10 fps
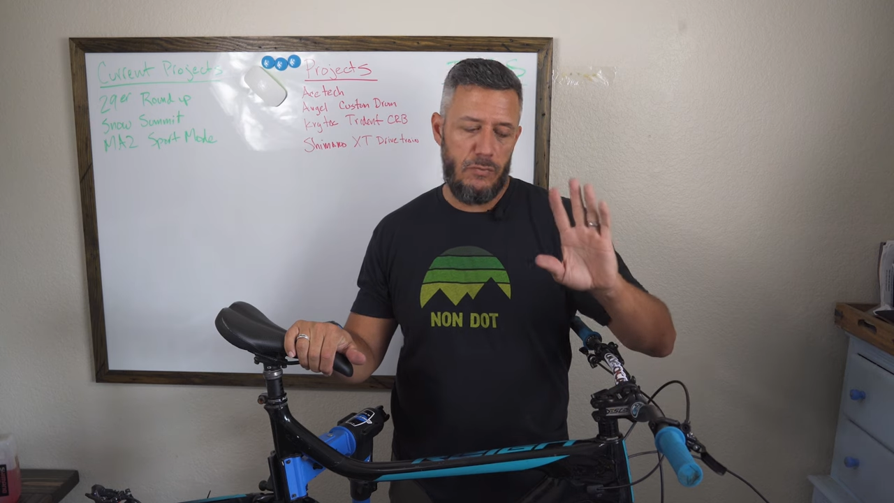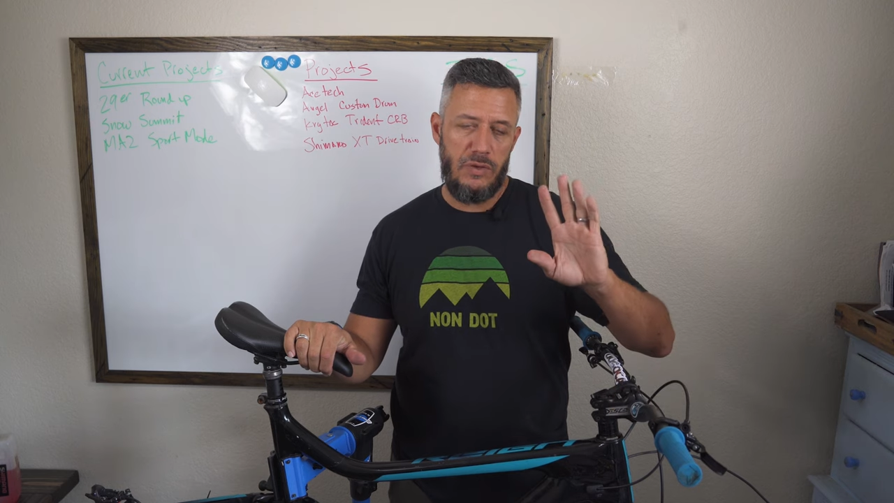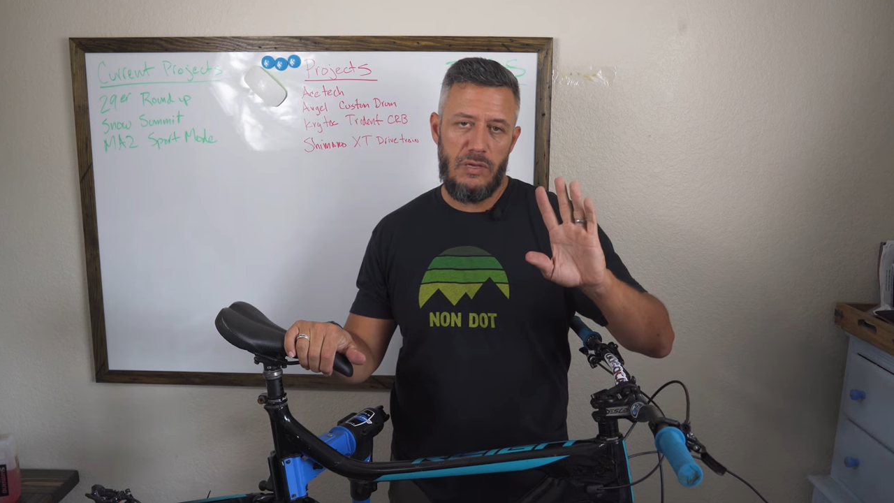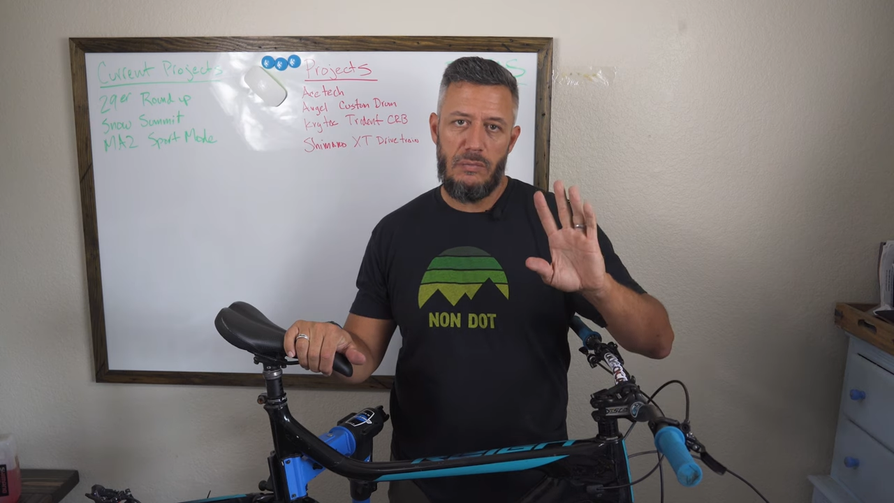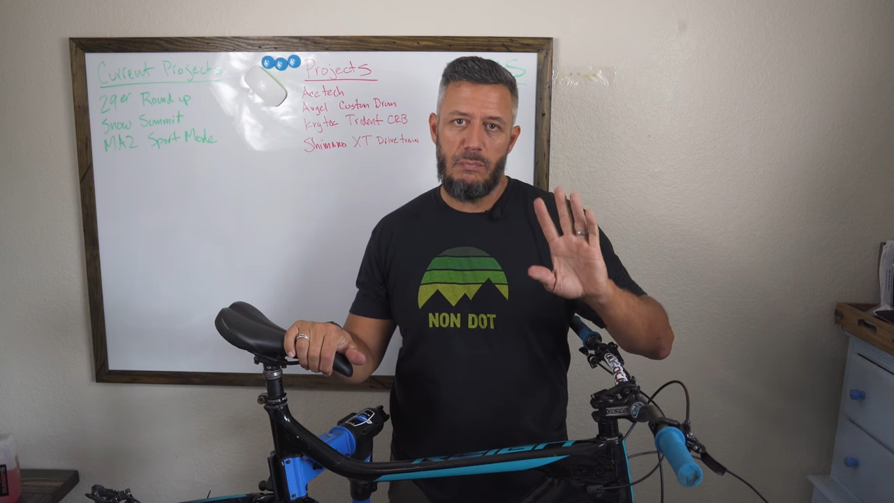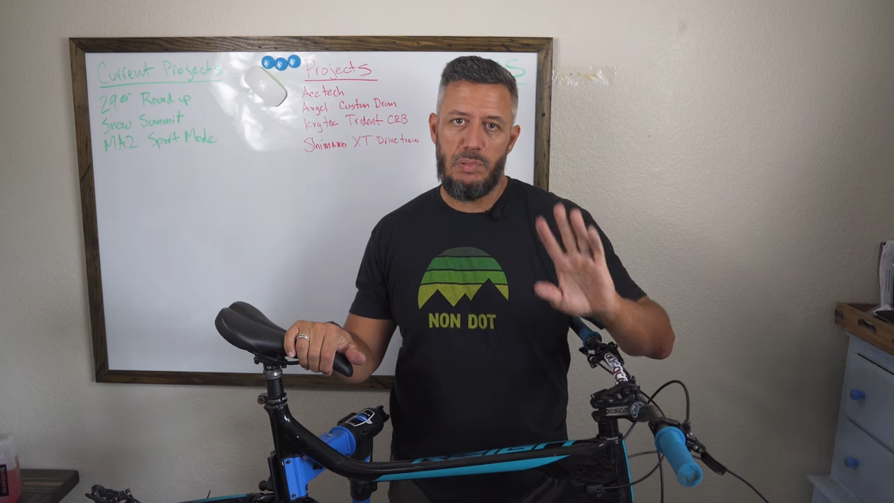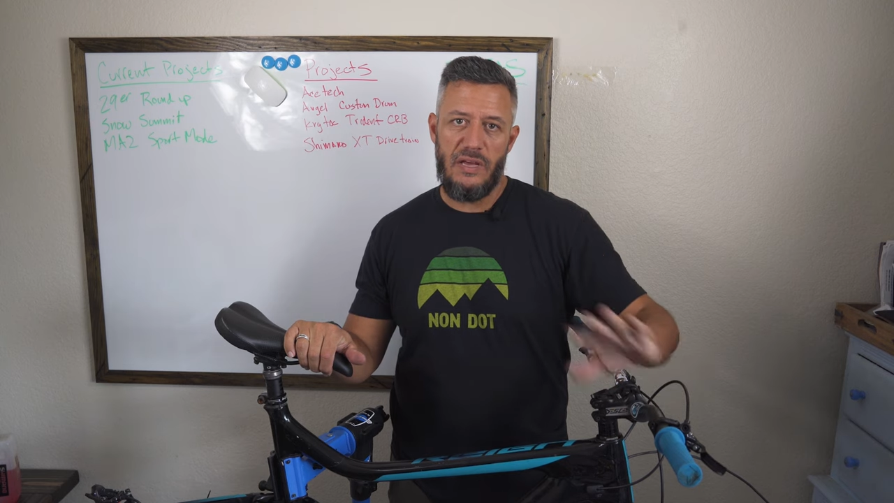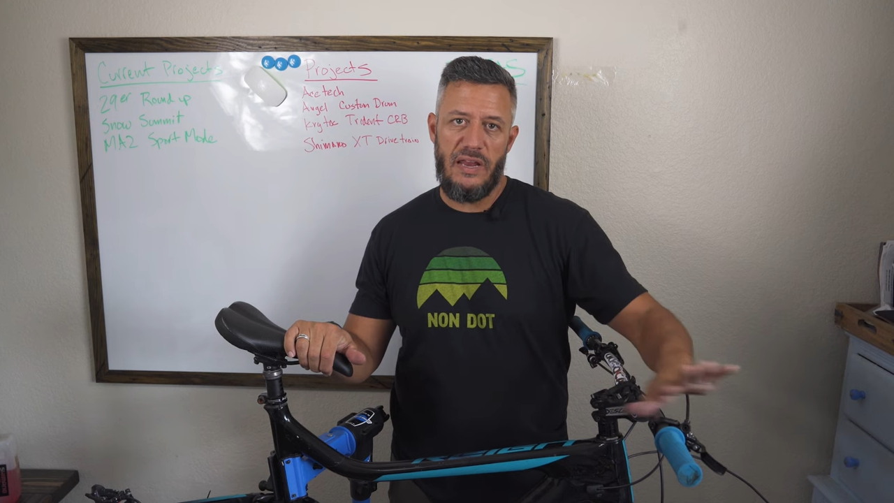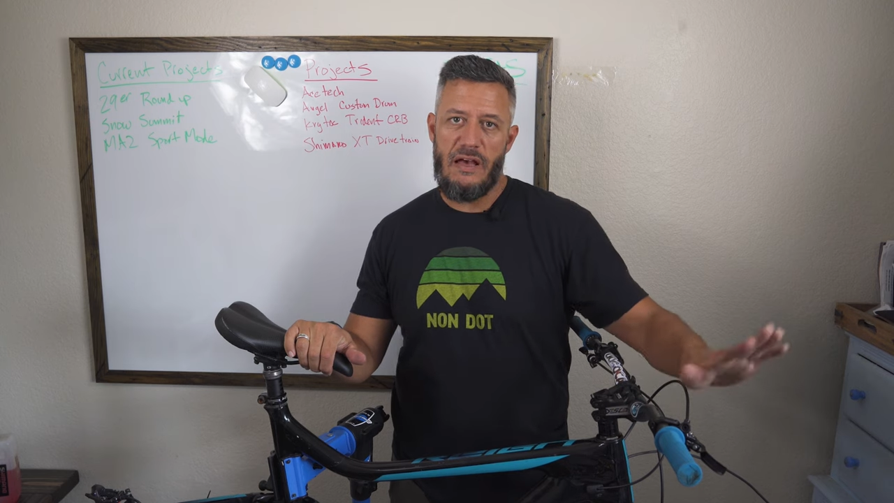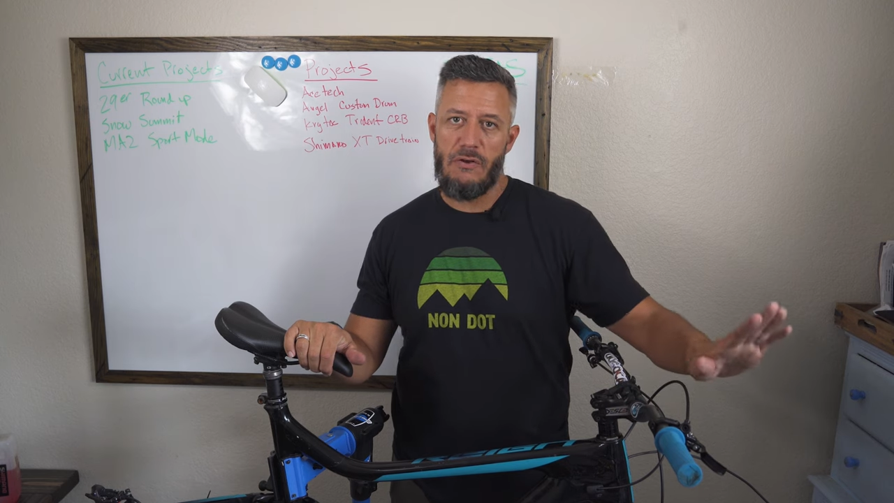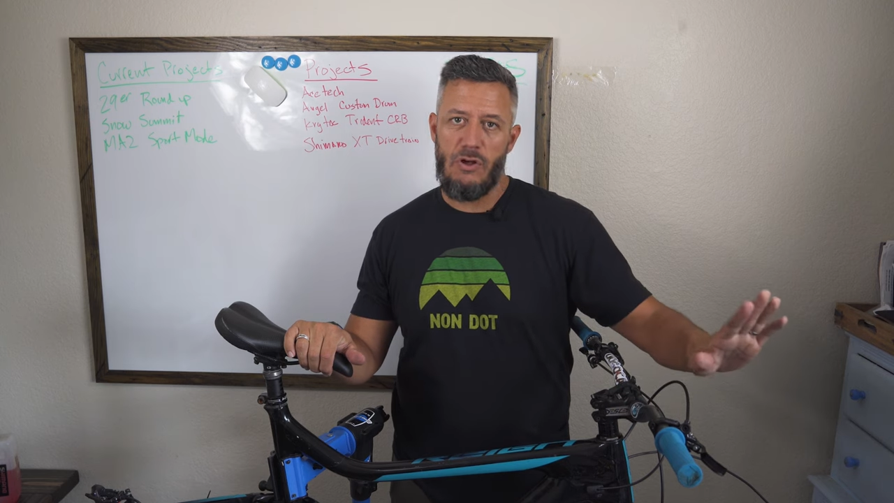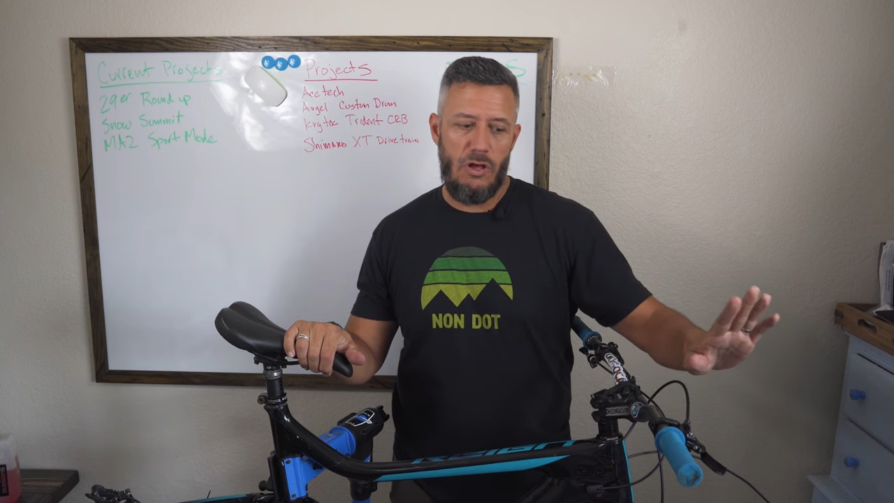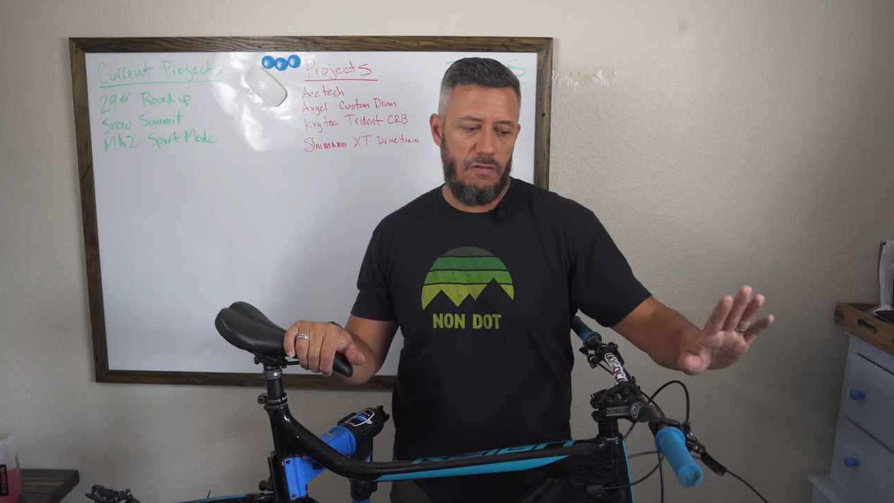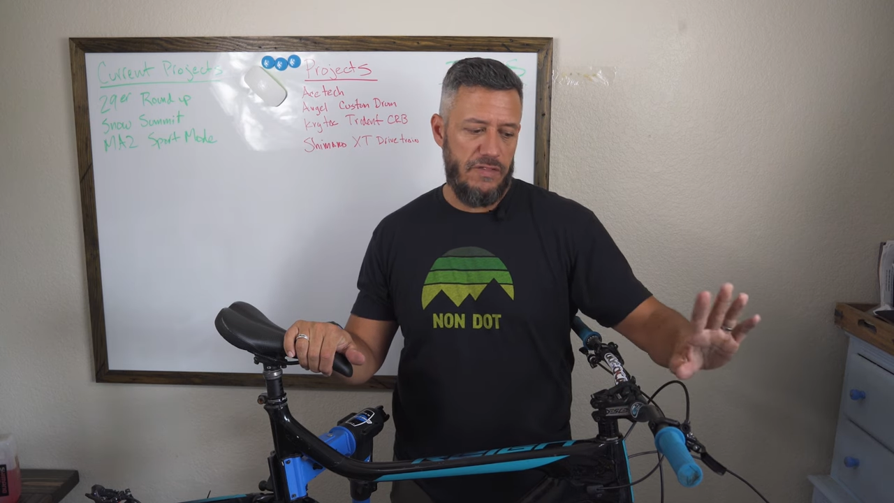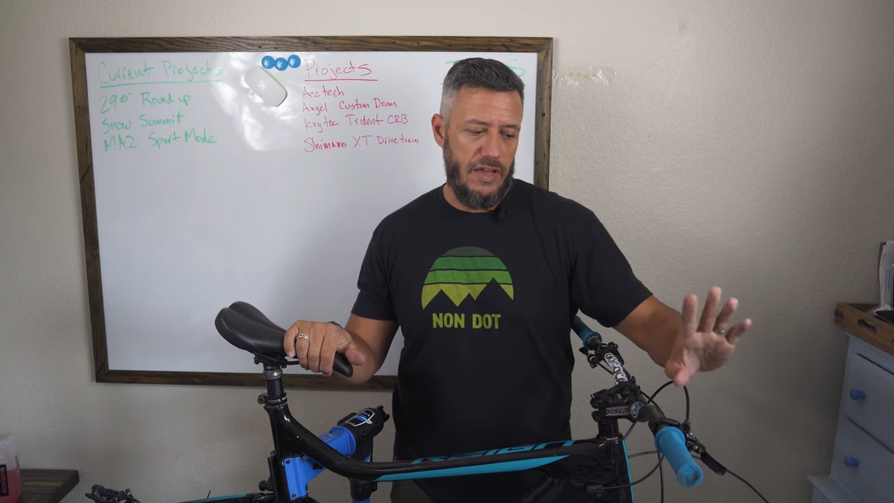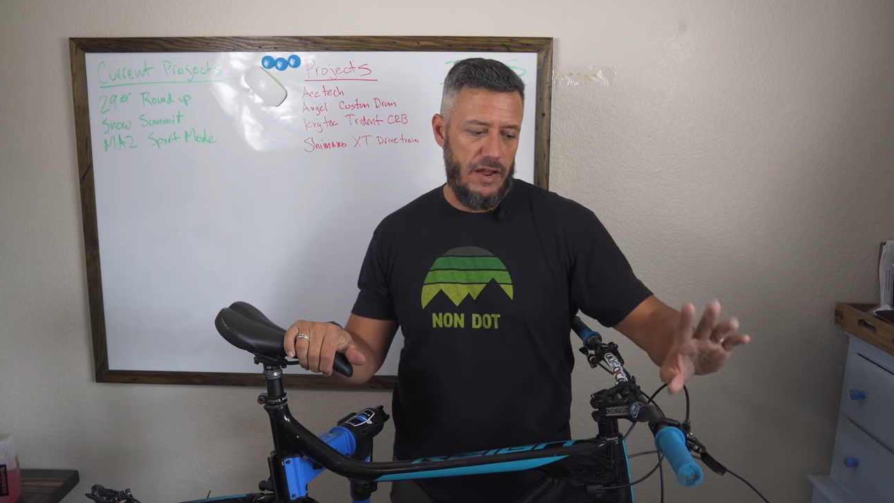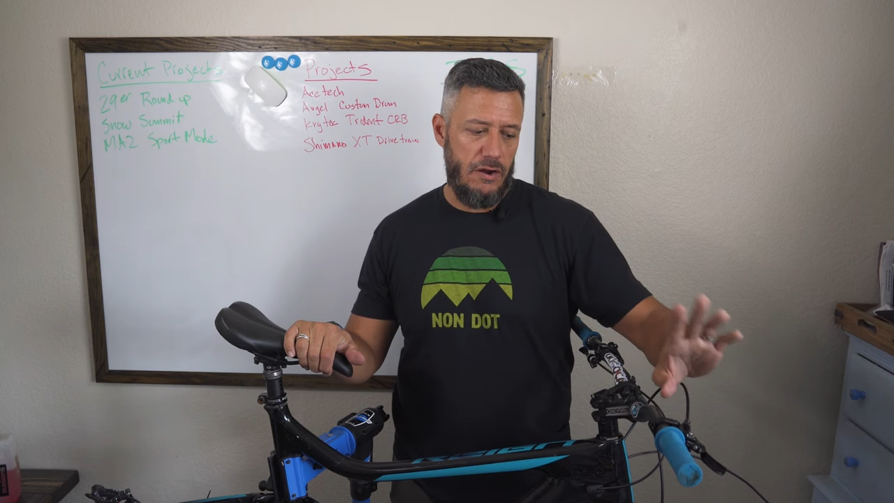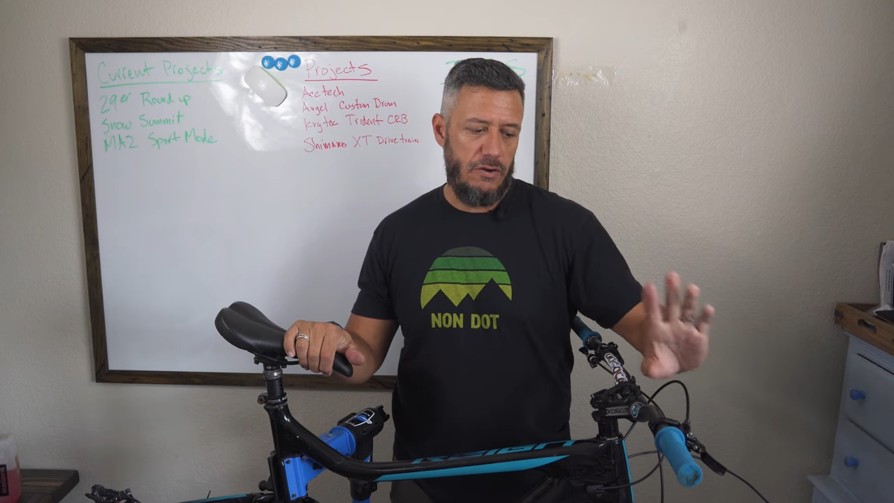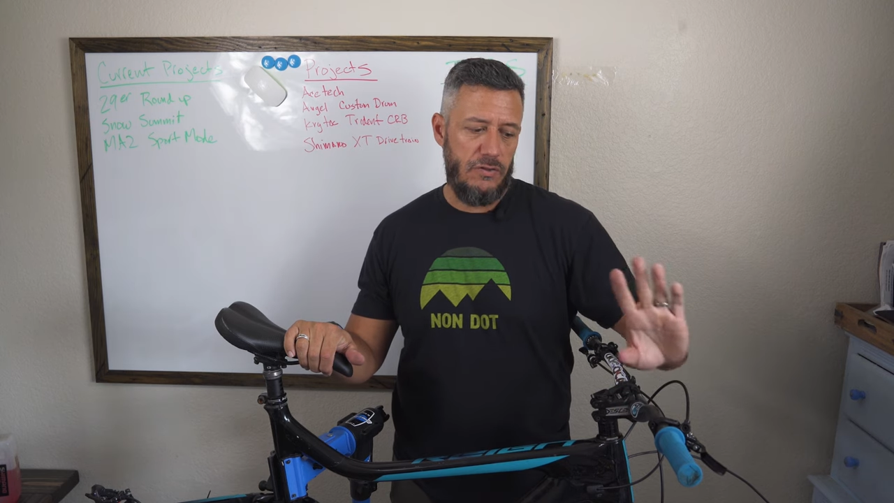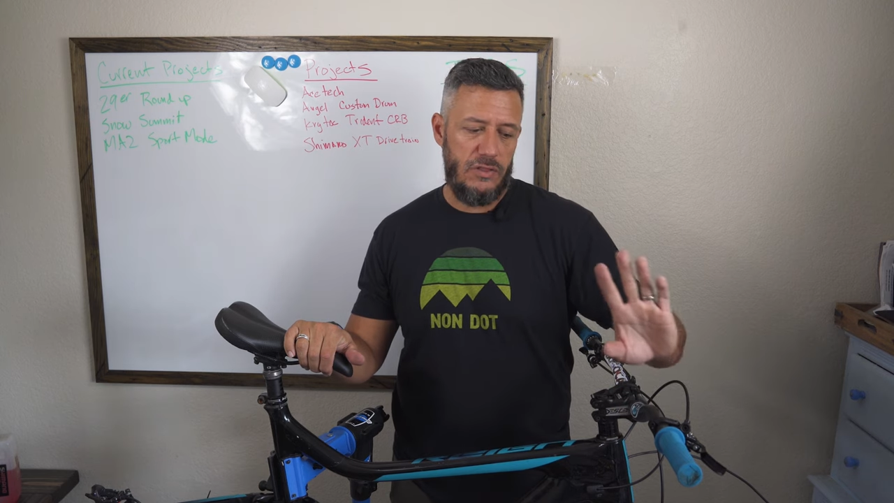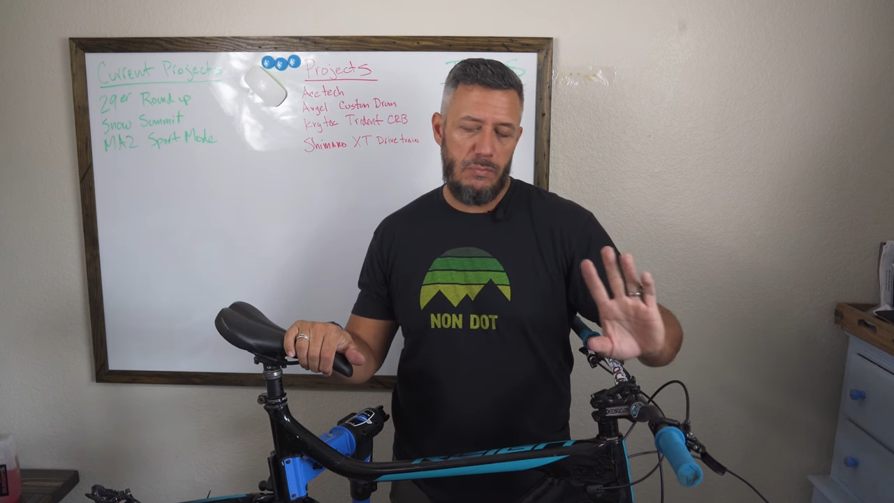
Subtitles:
We bled out all of the air.